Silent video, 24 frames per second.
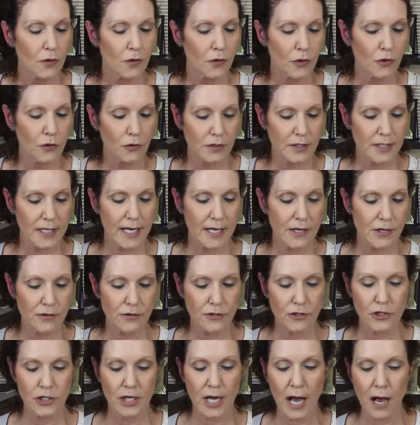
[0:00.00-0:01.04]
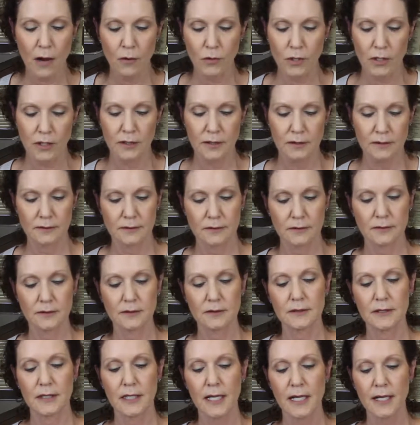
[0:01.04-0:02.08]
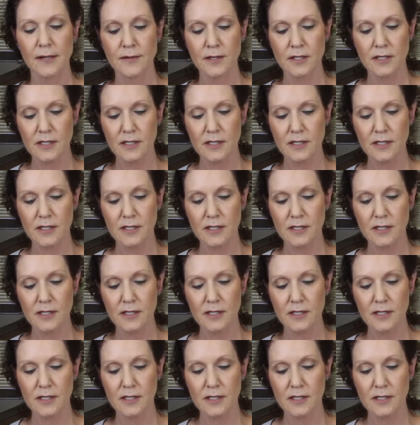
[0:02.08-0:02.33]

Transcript: You'll take your shower, and